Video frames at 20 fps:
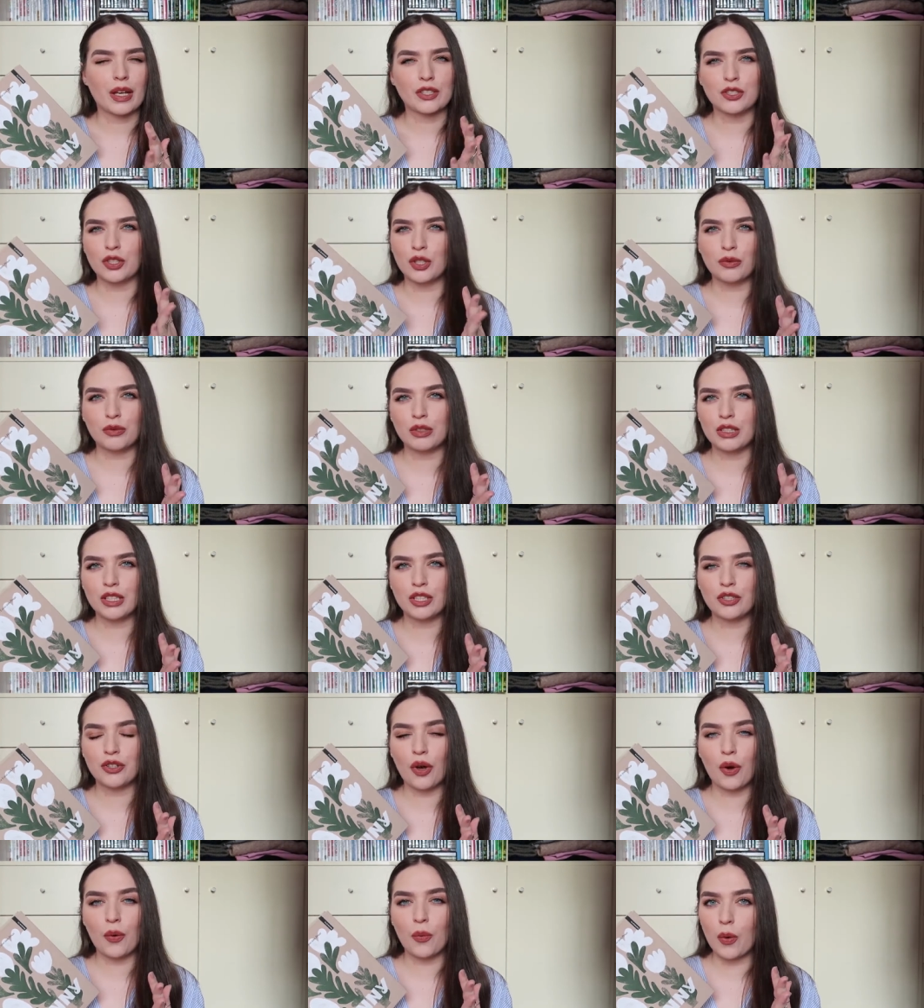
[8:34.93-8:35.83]
Don't really
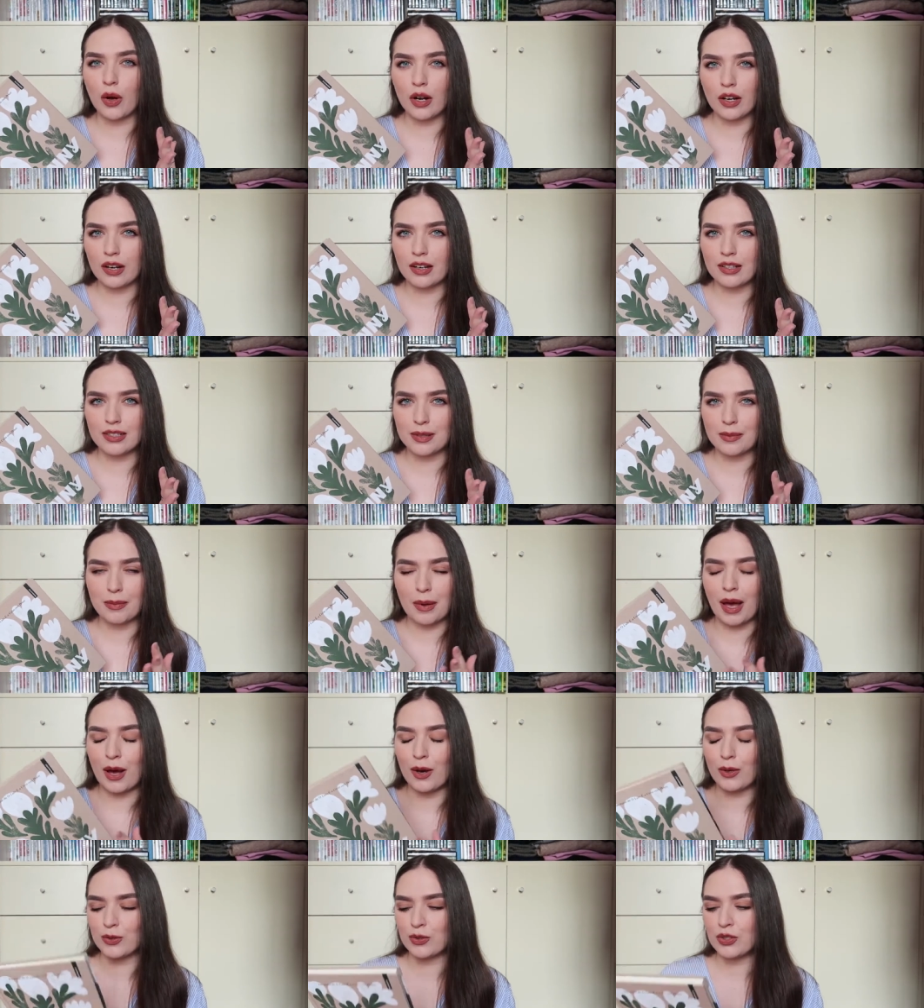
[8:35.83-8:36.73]
know what it is
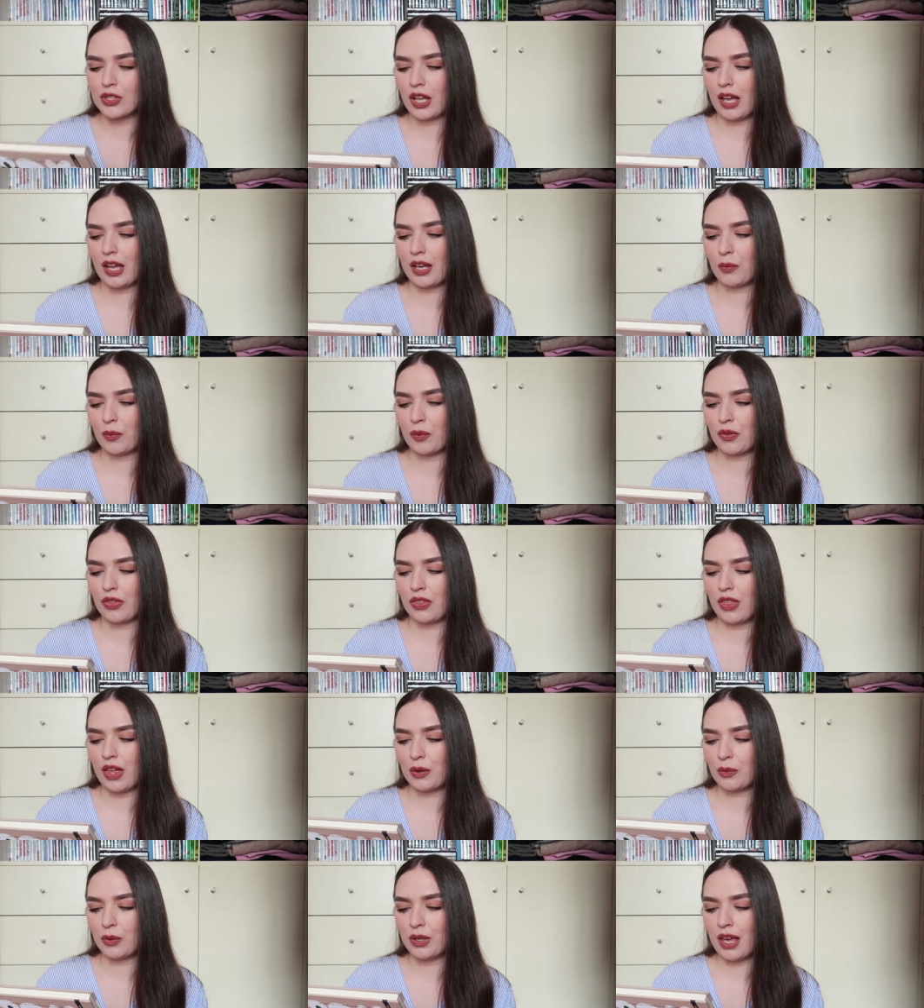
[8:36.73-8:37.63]
about. And
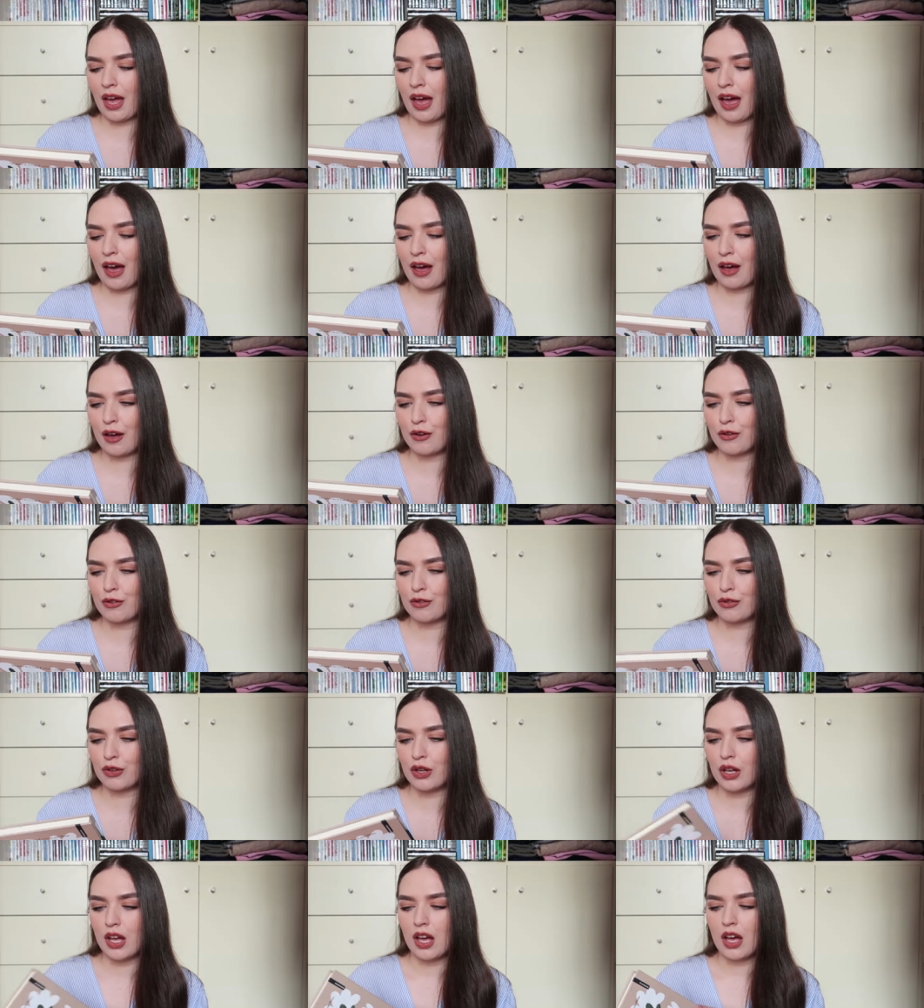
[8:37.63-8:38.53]
then we have
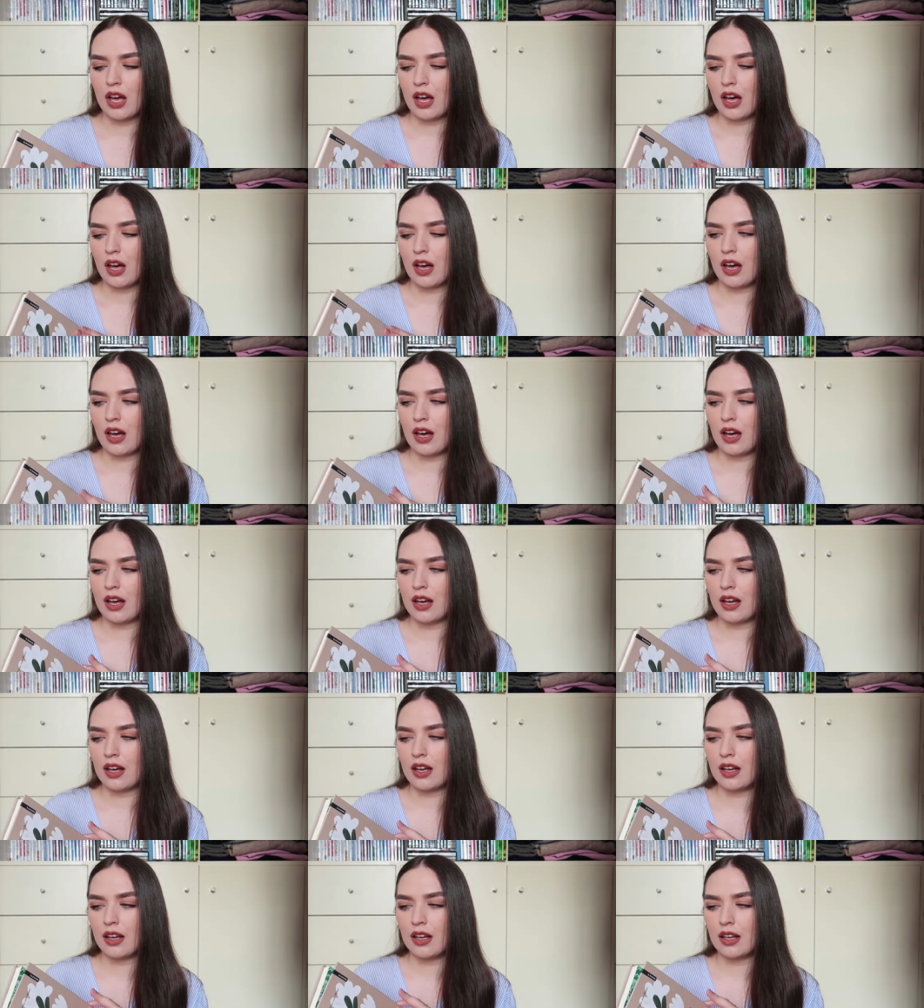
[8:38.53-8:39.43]

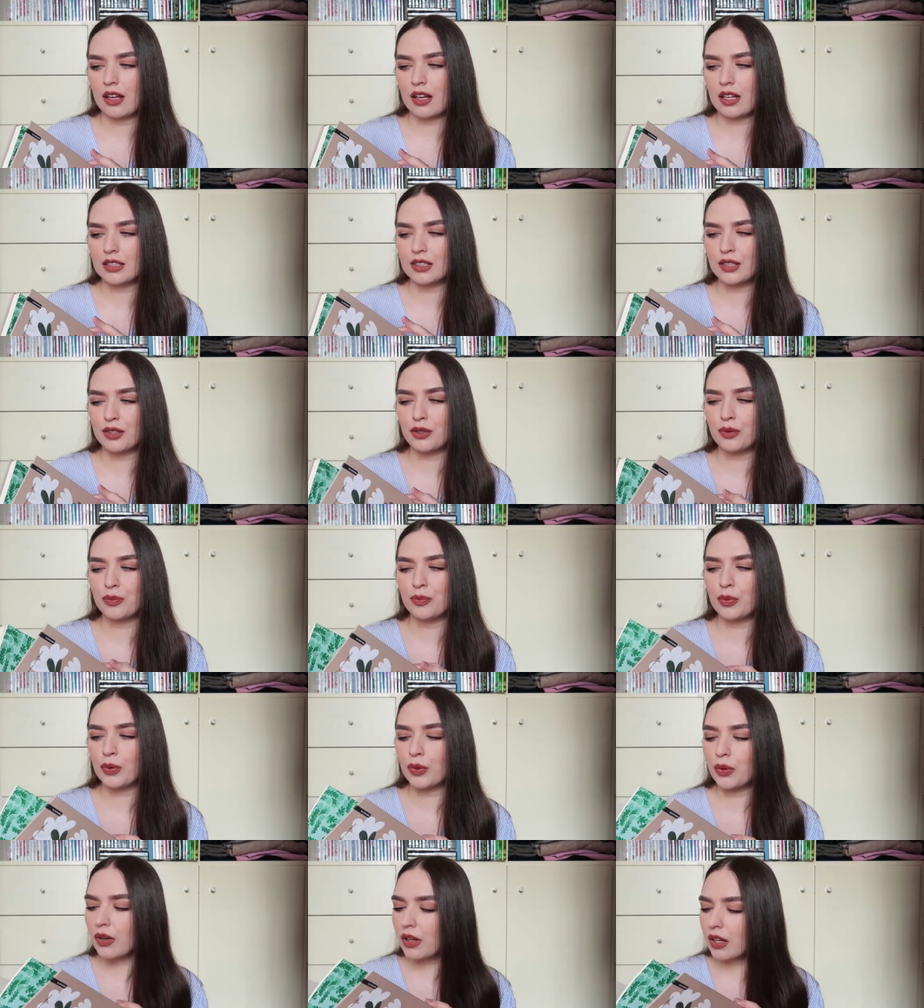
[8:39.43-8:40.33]
a little
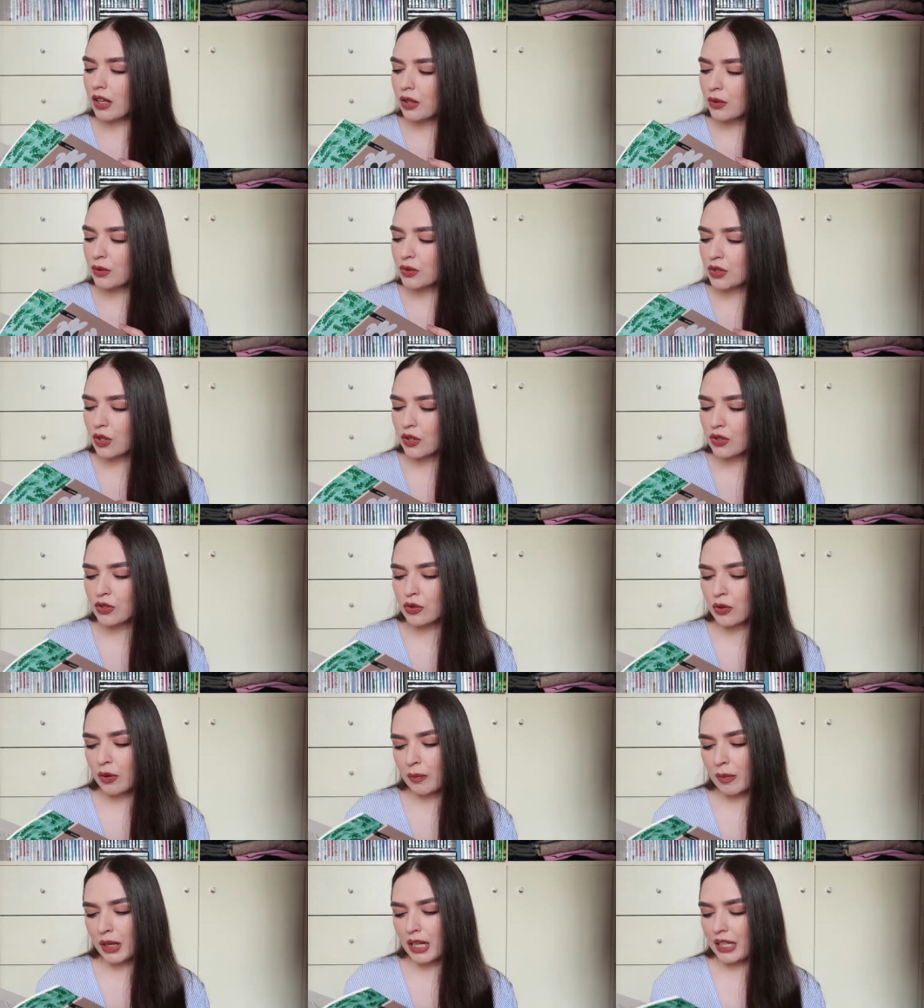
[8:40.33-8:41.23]
boy who's
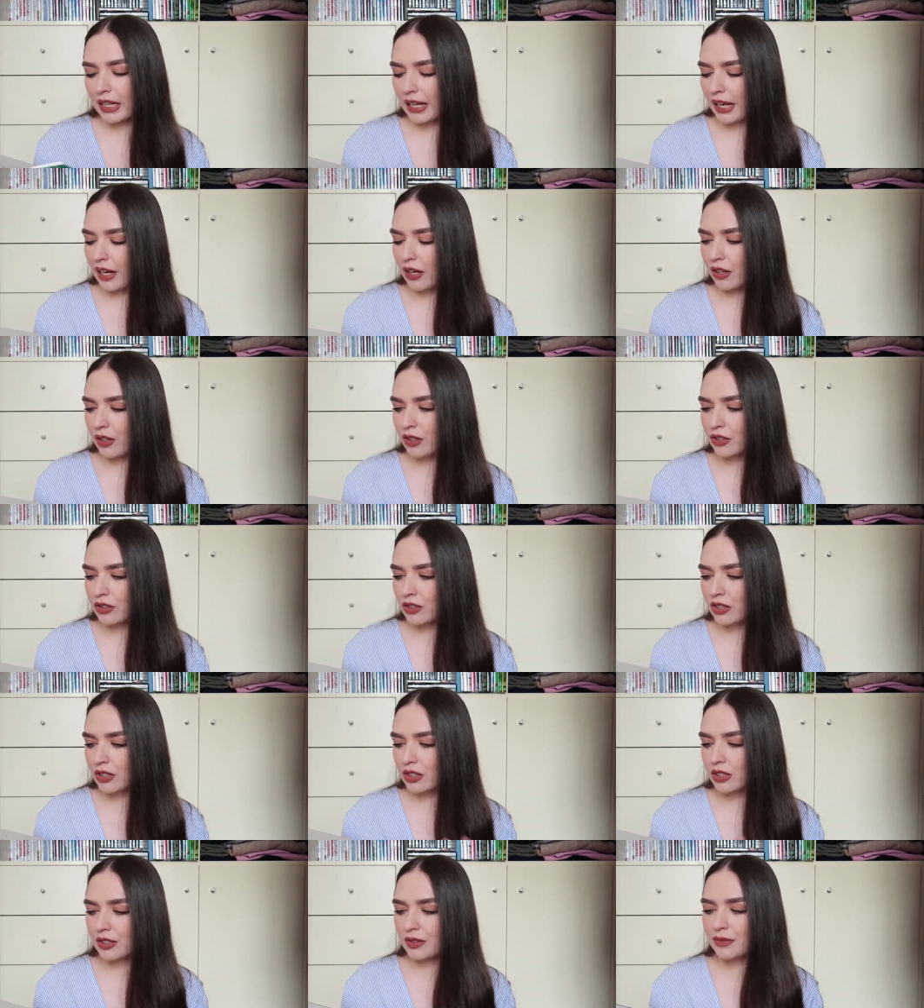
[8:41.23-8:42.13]
also a main
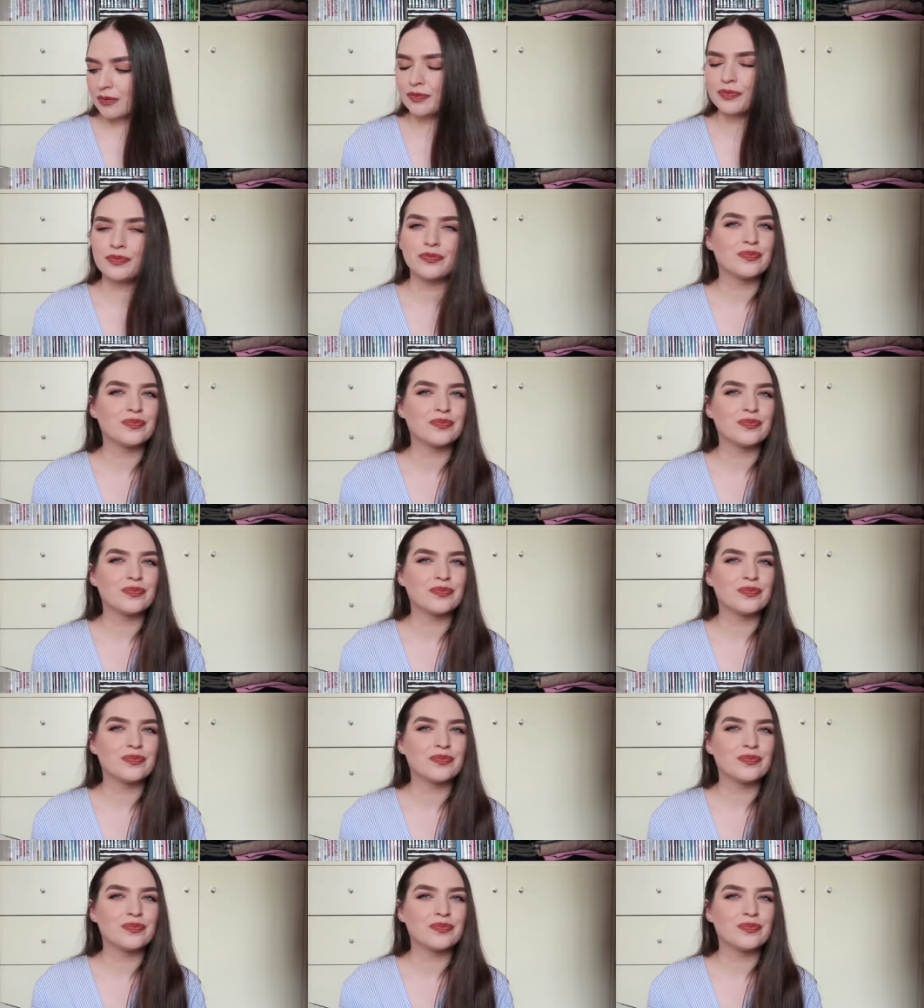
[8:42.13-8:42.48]
character.